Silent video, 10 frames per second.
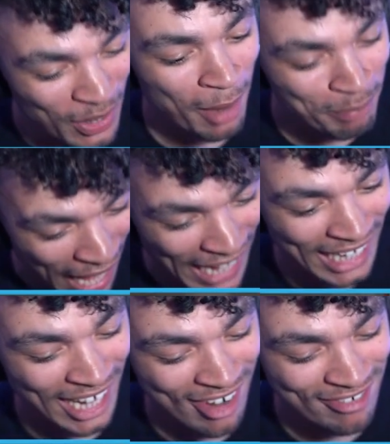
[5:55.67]
are
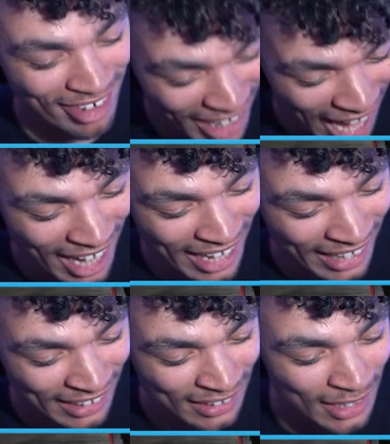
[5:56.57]
back, Ferrari.
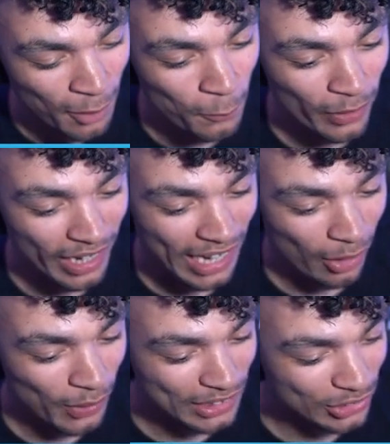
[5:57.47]
We're going to
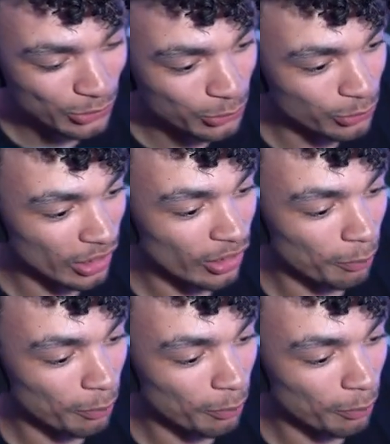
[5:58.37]
go into, not